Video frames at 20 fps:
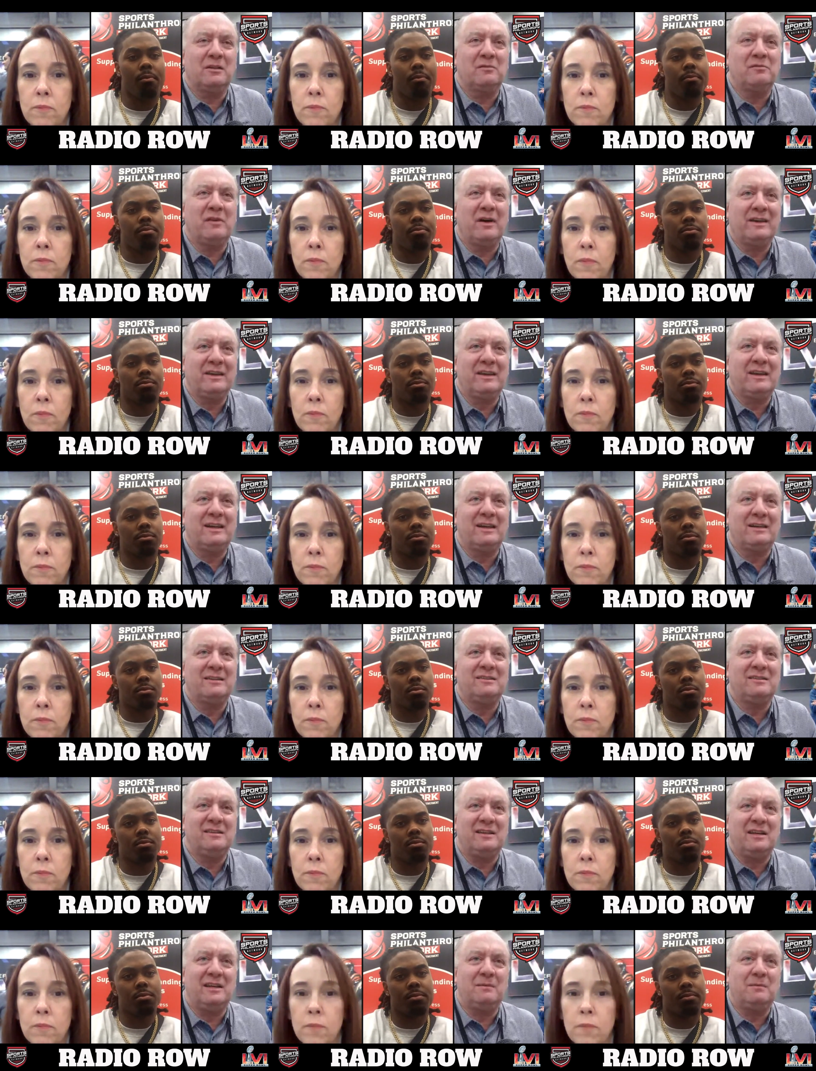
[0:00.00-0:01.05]
Speaker 1: the Viking
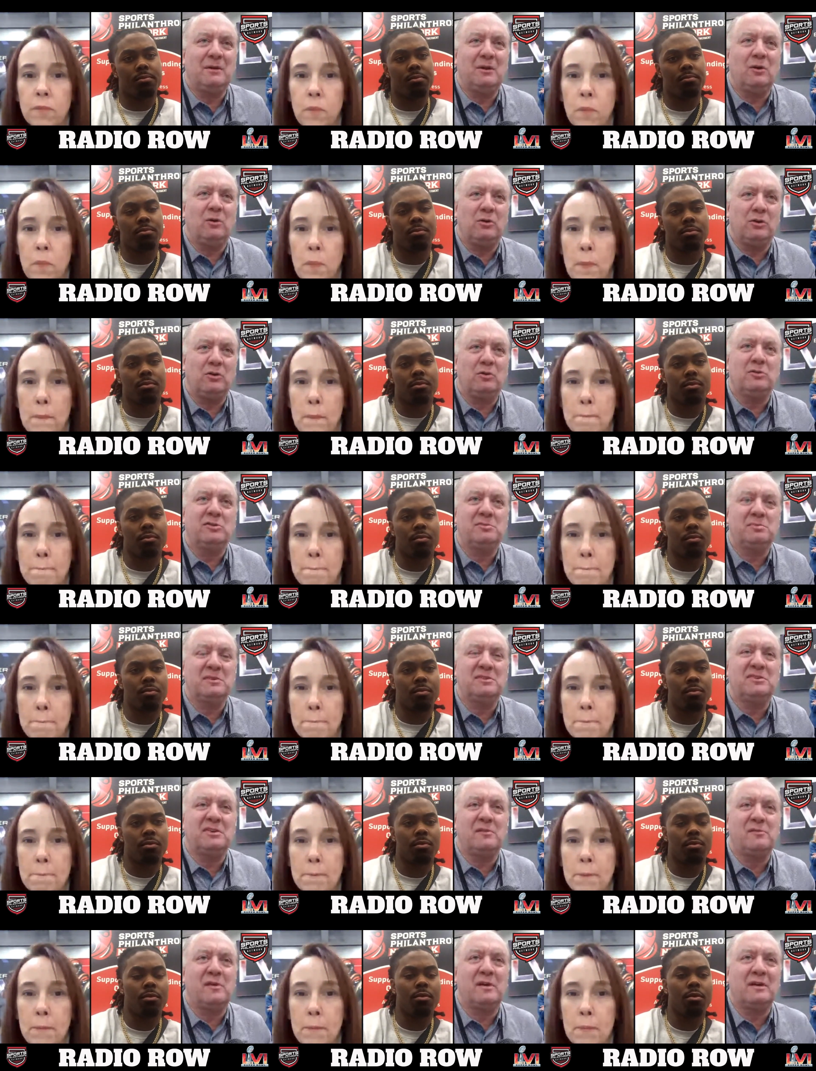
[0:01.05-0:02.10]
team, you know, you
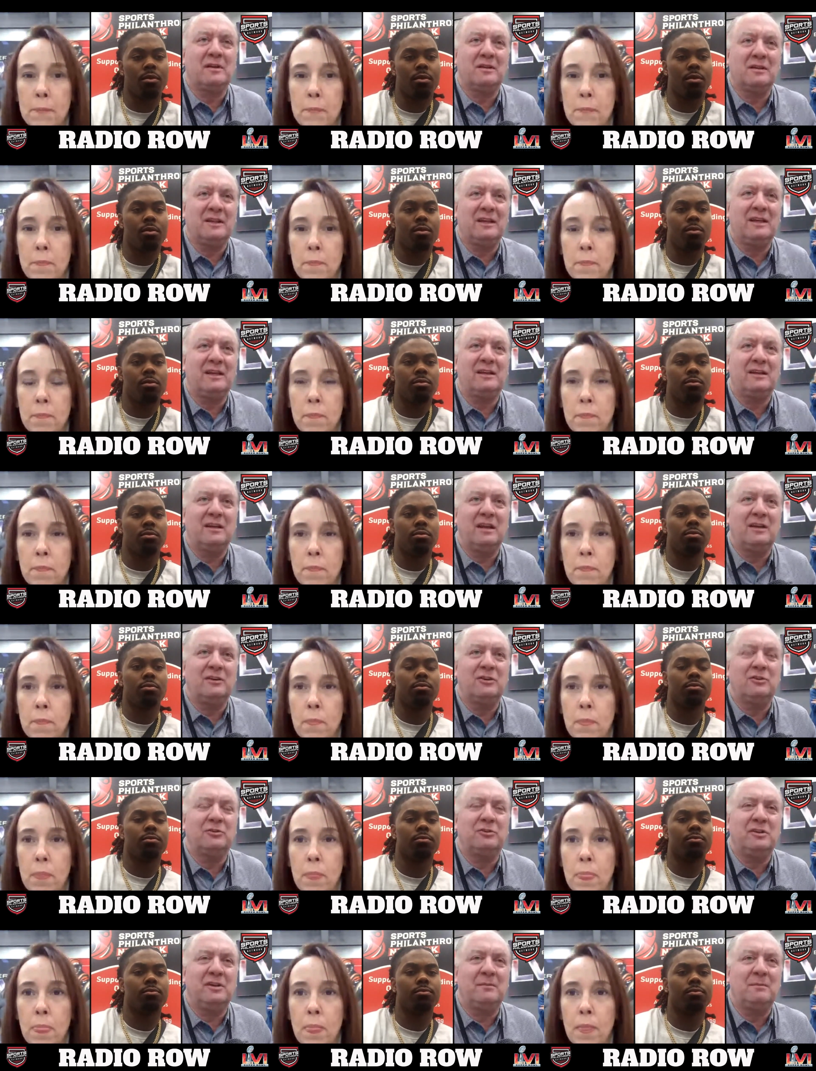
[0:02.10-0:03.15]
specifically and, and your
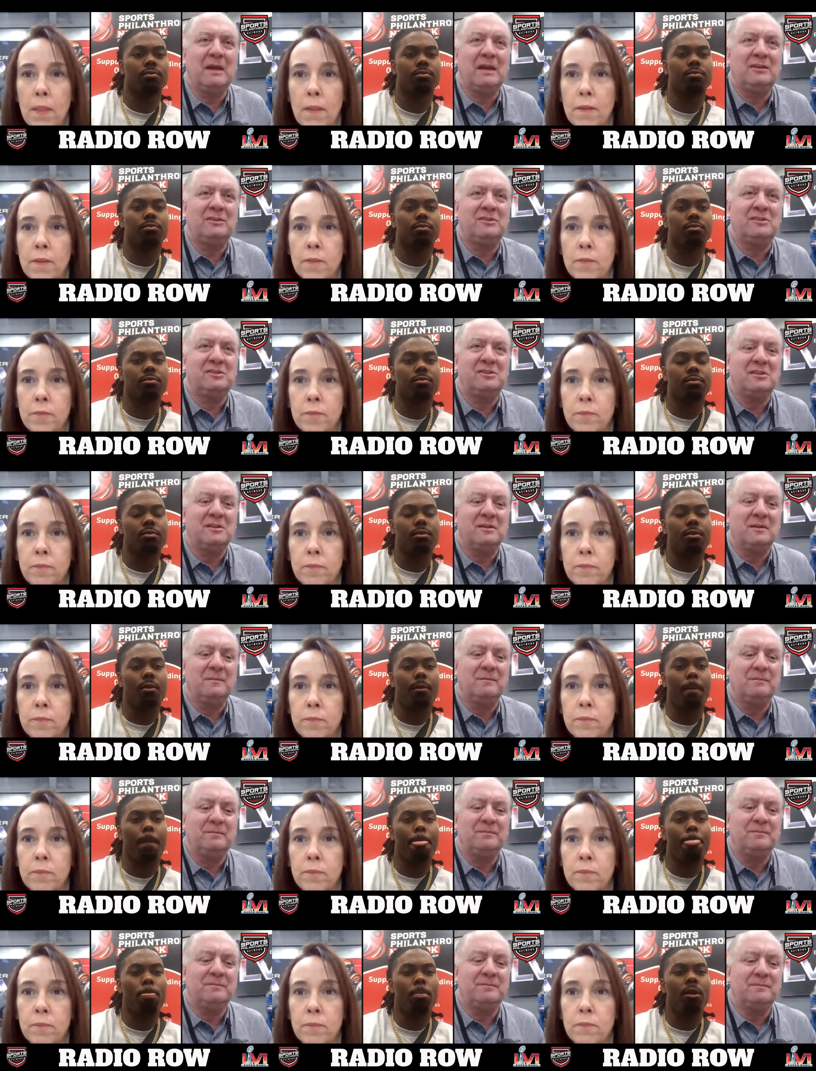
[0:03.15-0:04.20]
teammates?
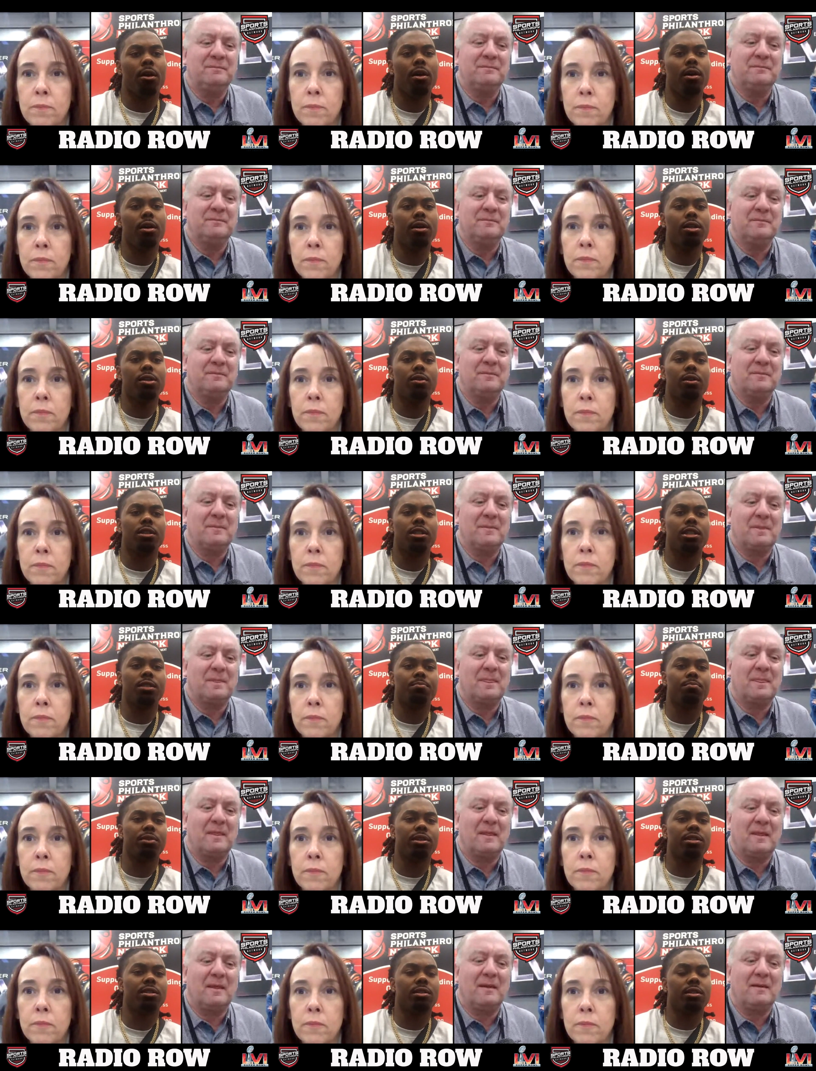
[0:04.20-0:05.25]
Uh, you know, it just brings
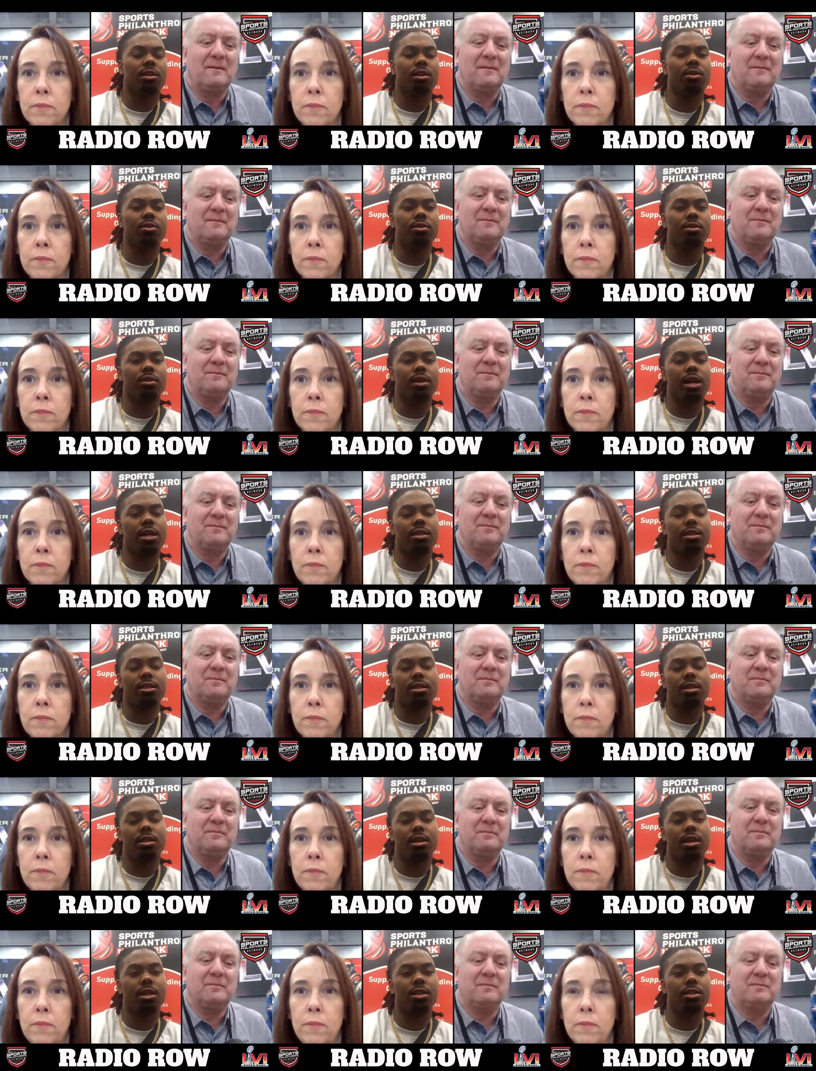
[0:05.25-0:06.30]
us closer
Speaker 2: as it
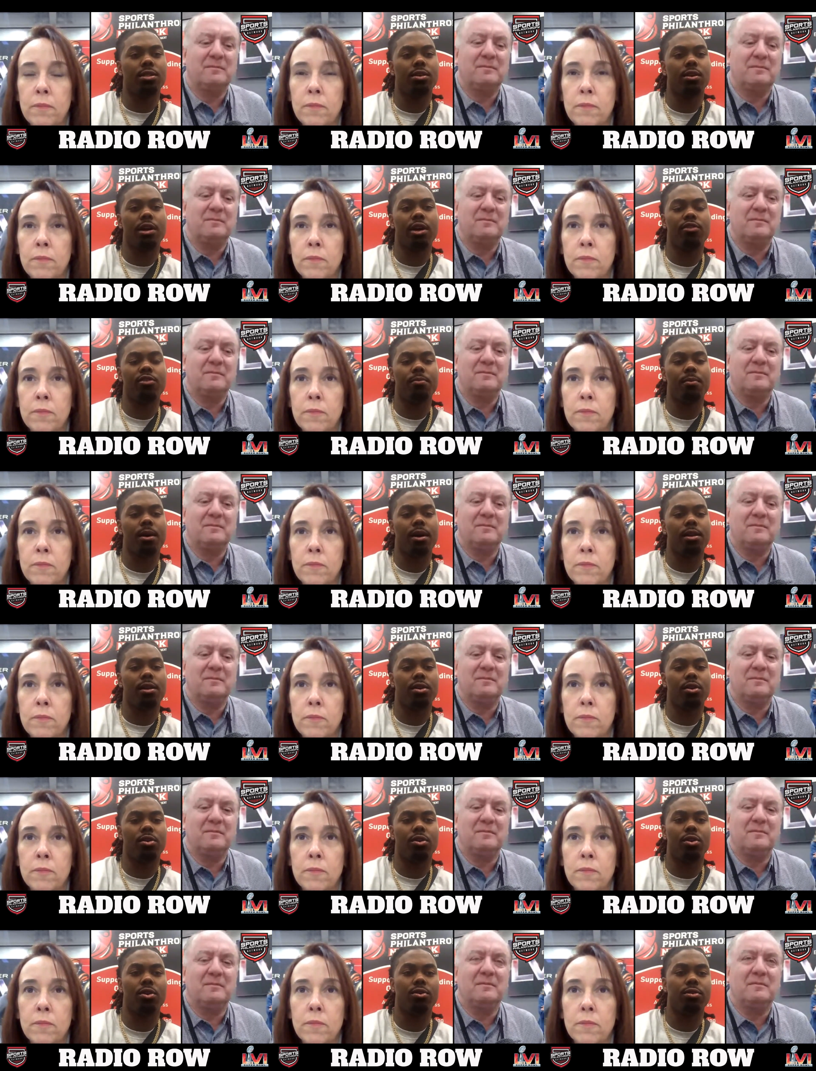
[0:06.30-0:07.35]
does, you know, everybody, you know, the
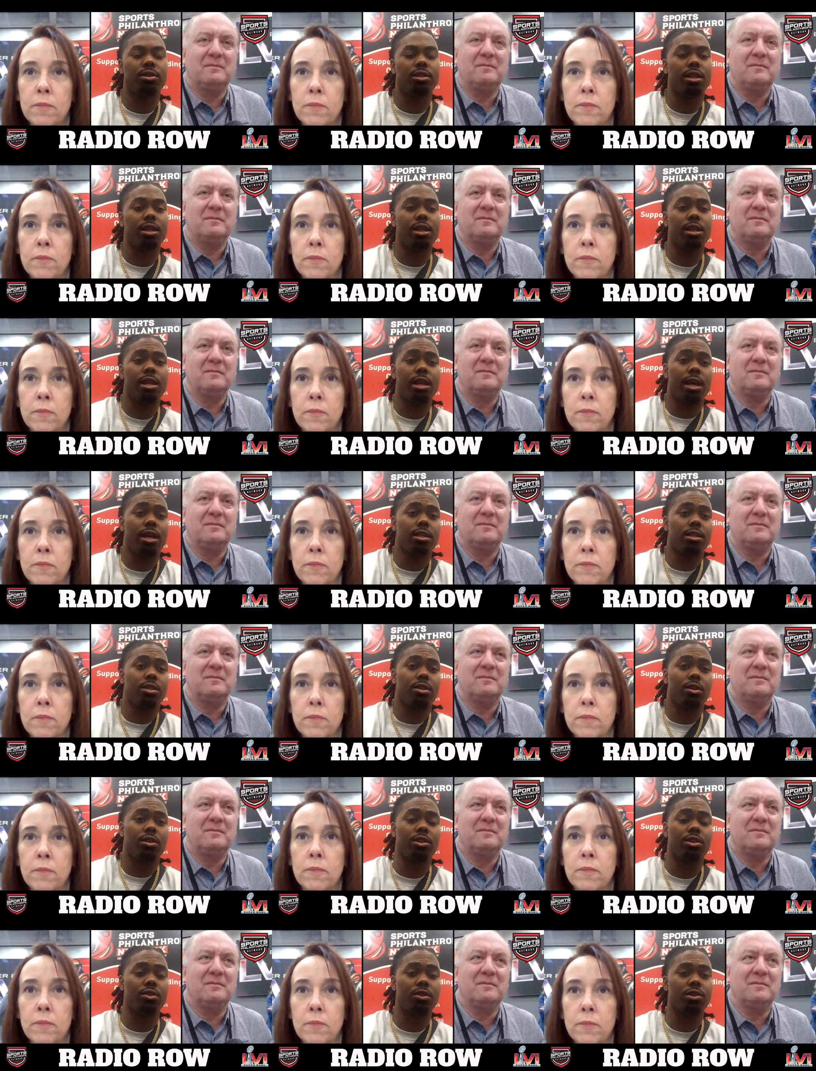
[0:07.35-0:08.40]
whole city and as, you know, the
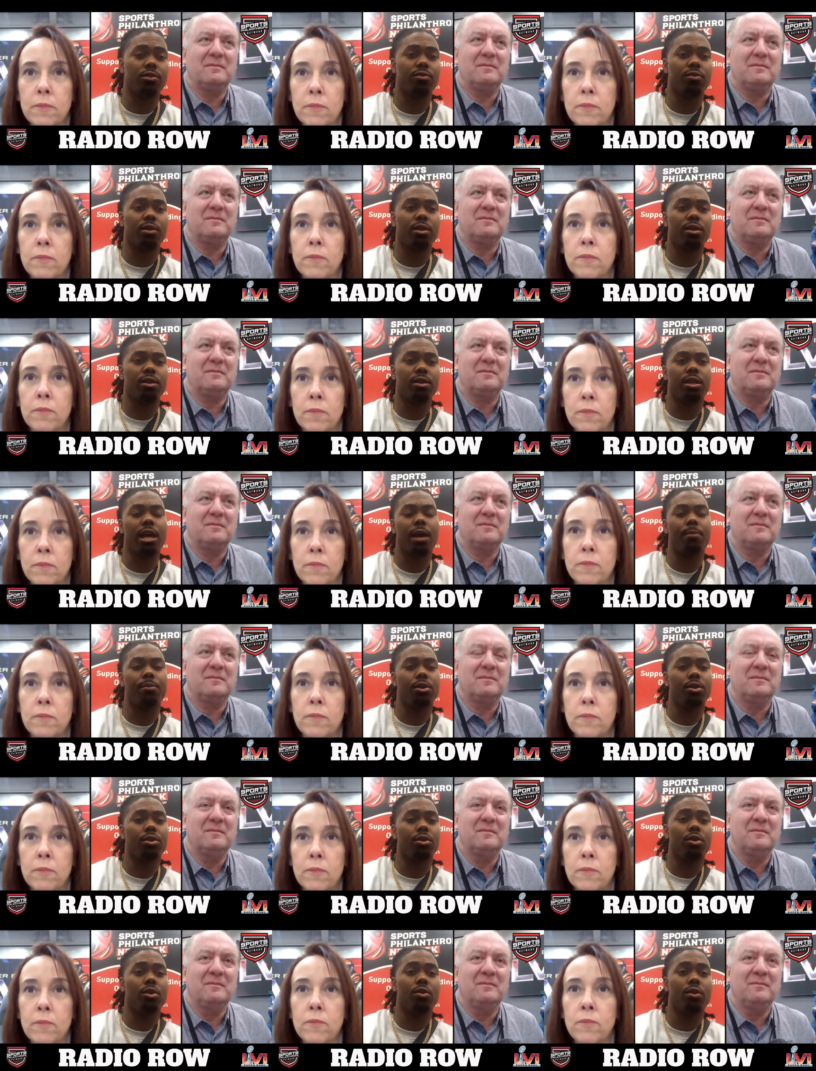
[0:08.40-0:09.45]
George Floyd thing happened, you know, the whole